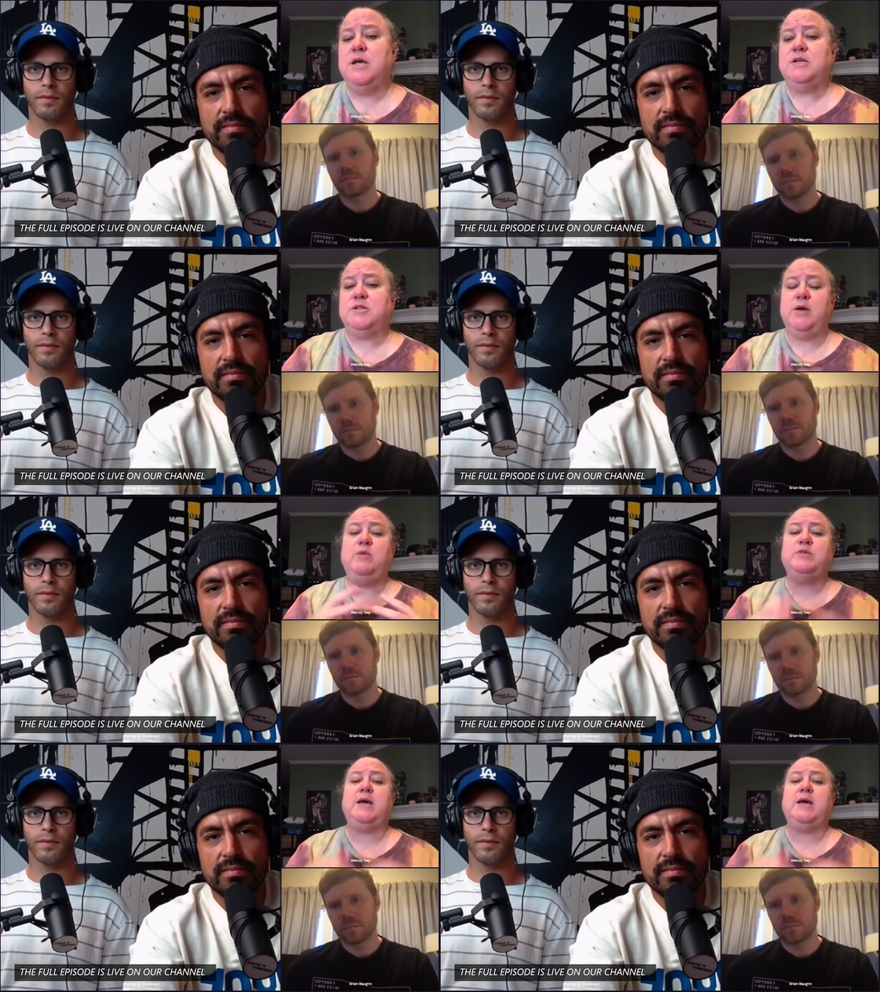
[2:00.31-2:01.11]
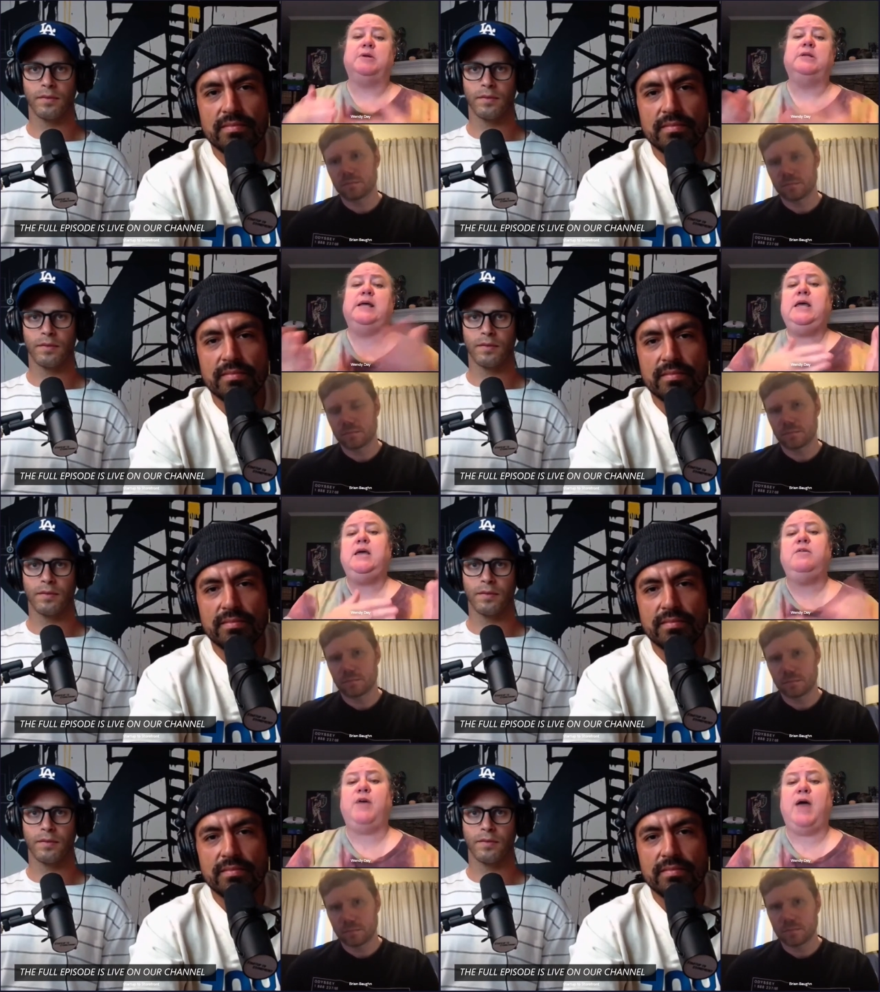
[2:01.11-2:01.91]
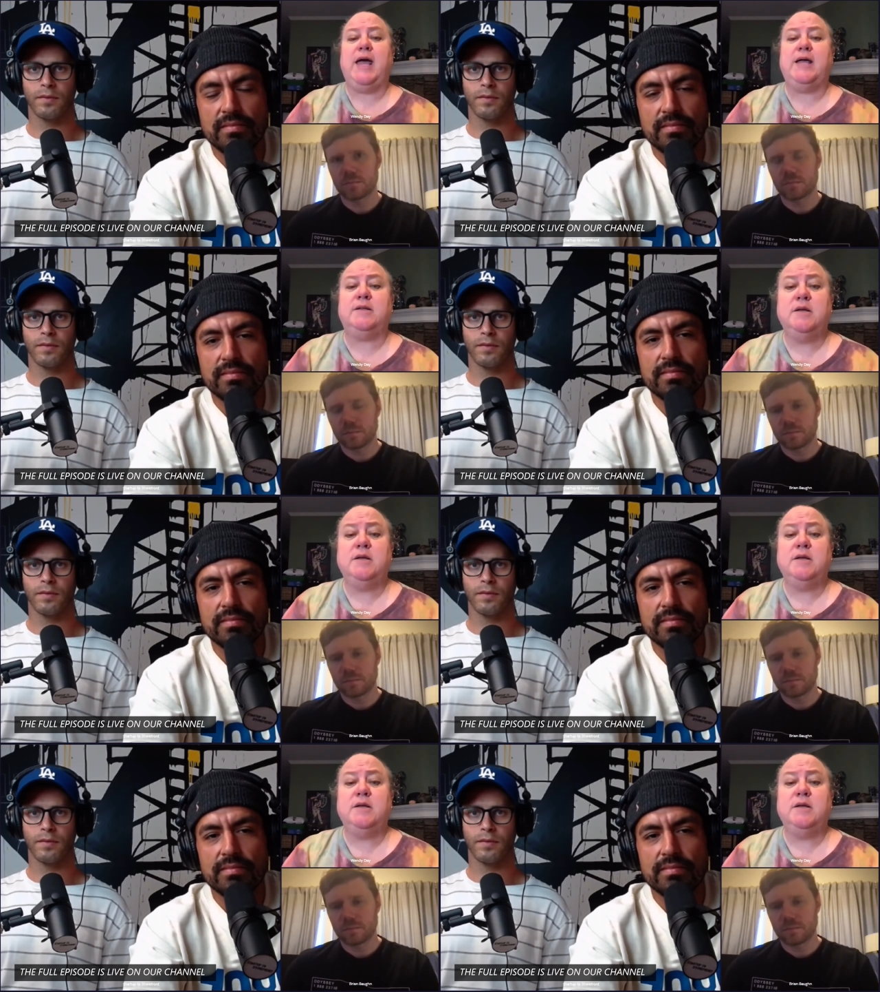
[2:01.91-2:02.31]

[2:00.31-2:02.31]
Speaker 1: So he was able to leave and